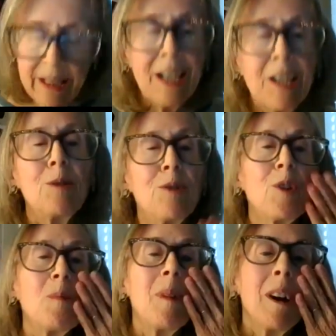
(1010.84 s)
Thank you
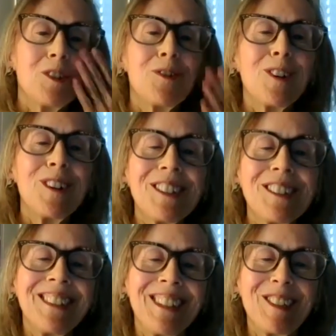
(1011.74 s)
so much for
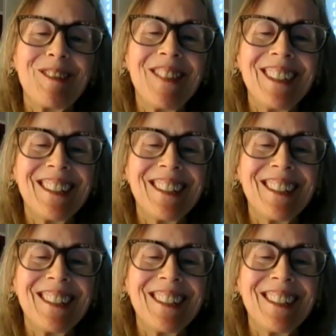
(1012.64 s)
listening to me